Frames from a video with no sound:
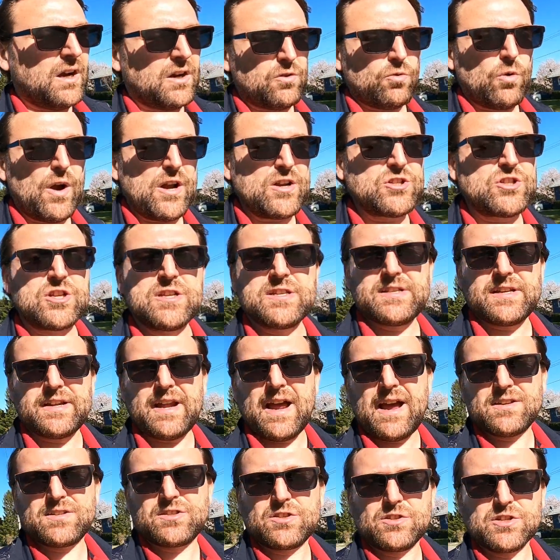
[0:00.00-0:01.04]
questions and
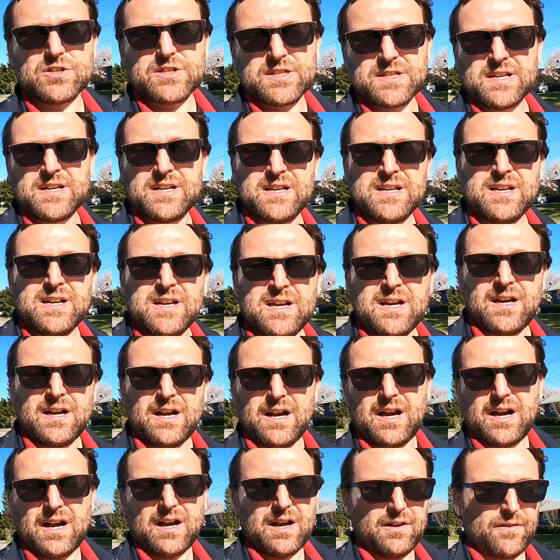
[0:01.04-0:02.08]
answers
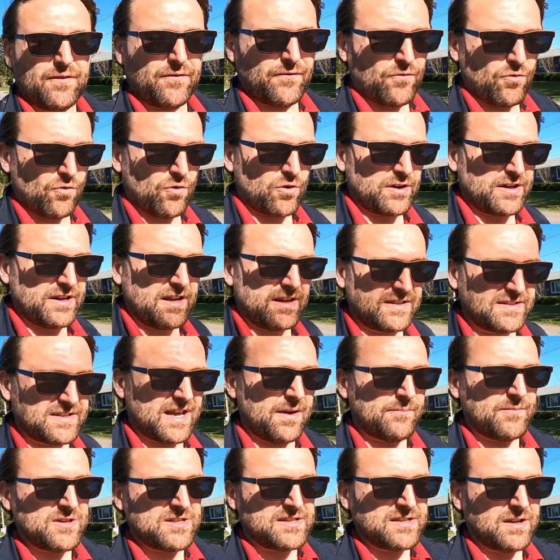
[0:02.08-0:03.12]
for the
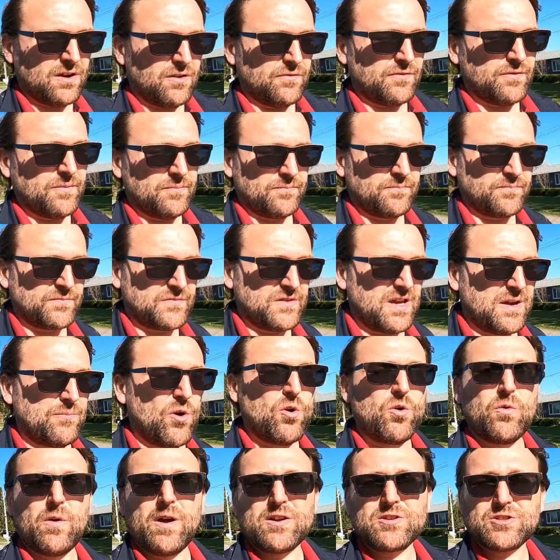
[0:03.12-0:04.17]
exam itself,
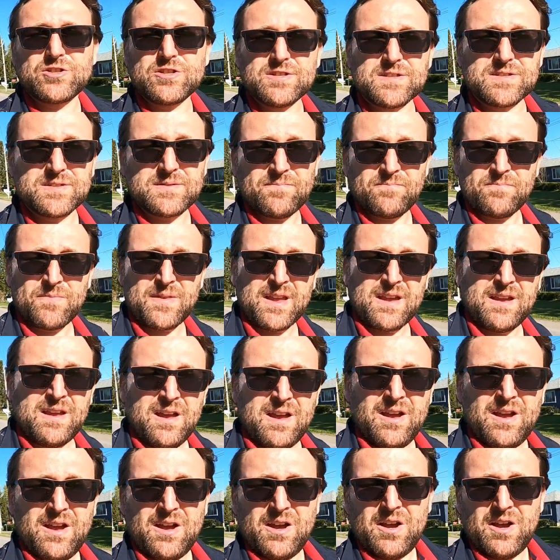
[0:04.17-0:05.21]
demo questions.
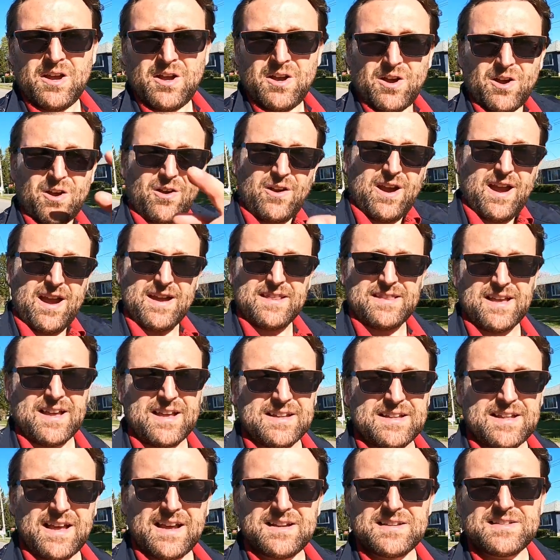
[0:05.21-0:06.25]
All right,
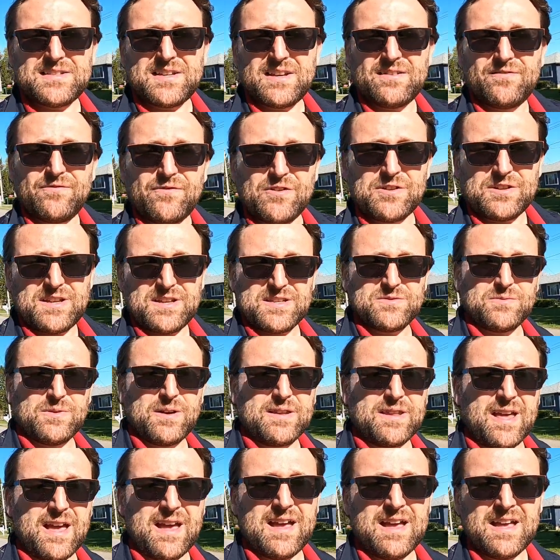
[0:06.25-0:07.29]
that is it for this
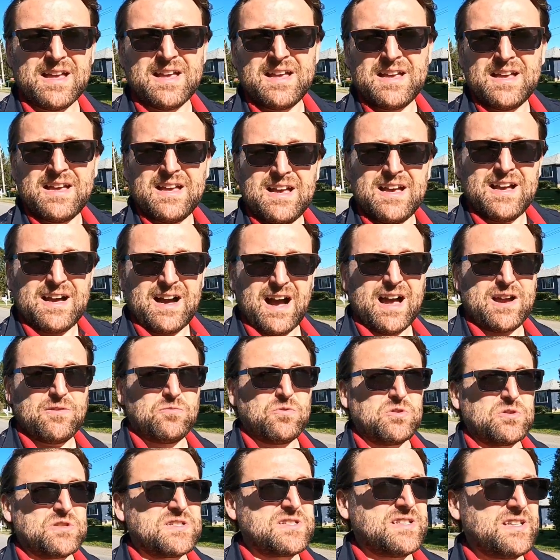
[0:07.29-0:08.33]
one. I
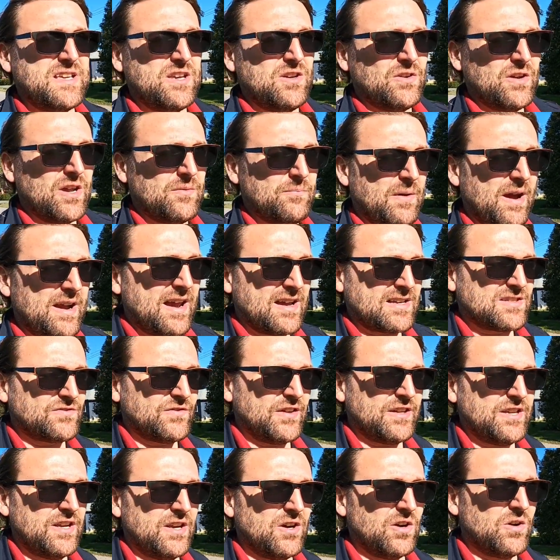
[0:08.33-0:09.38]
will see you in my next
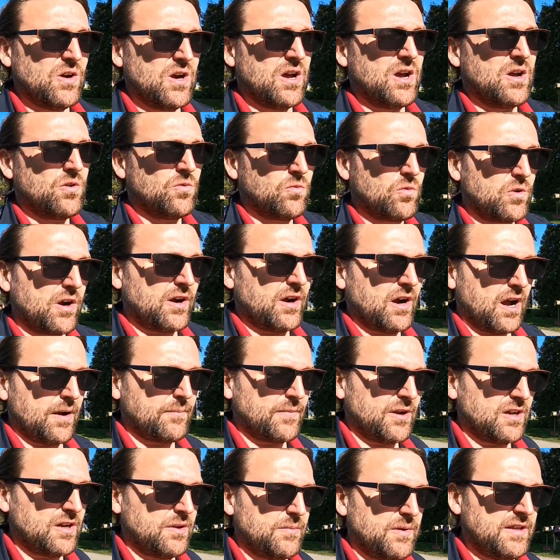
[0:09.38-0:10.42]
video where
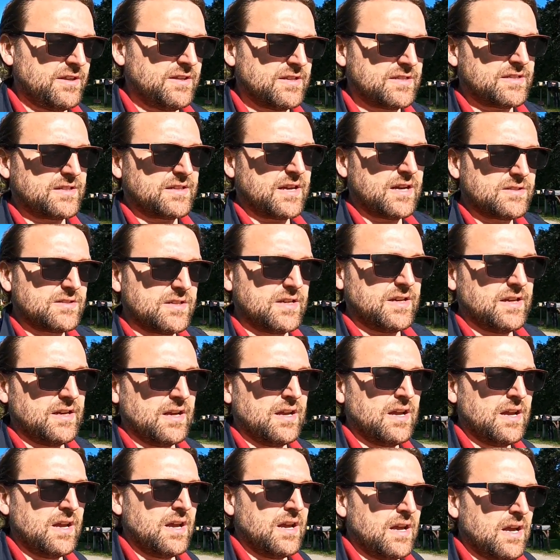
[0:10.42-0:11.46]
I'm going to be discussing
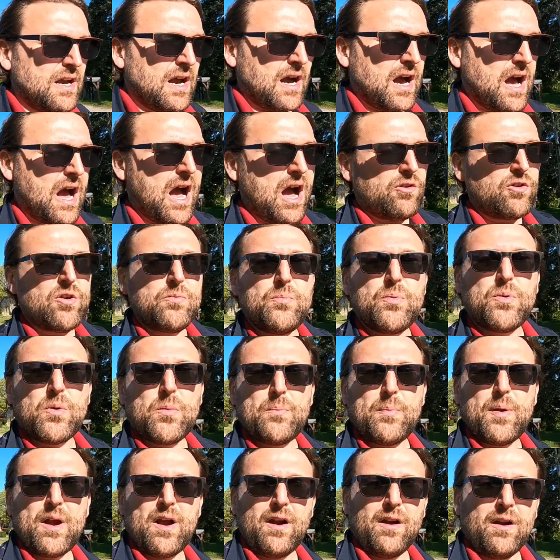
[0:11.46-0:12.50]
how to
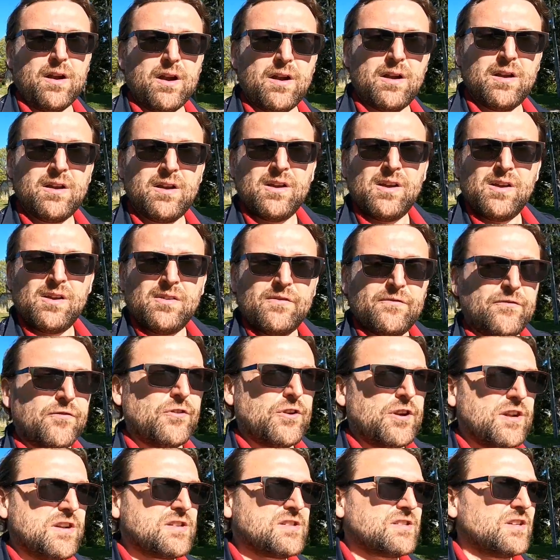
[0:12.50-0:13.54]
prepare
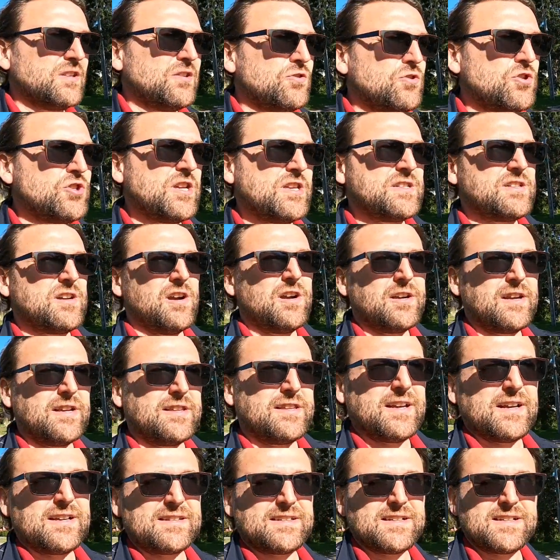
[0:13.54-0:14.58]
for the Solutions
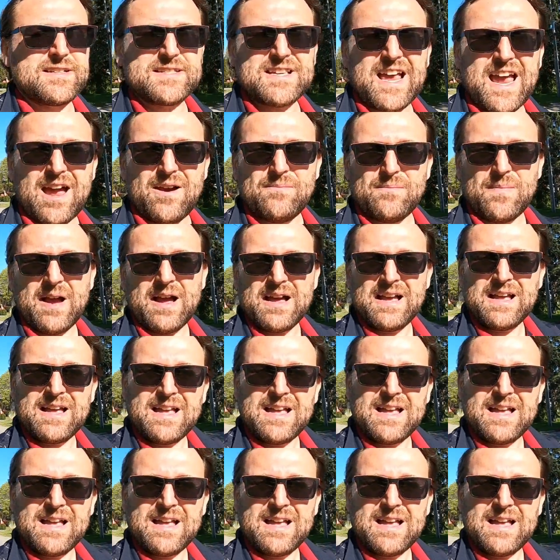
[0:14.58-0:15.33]
Architect exam.